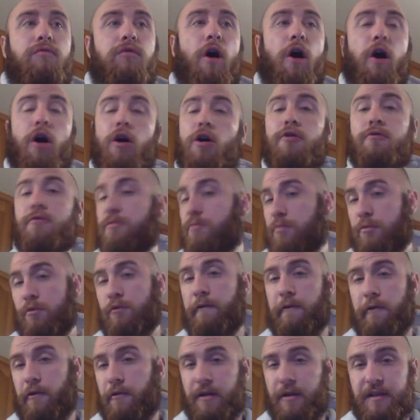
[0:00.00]
hard
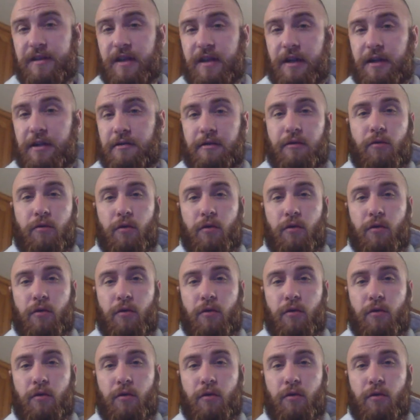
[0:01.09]
removal, essentially,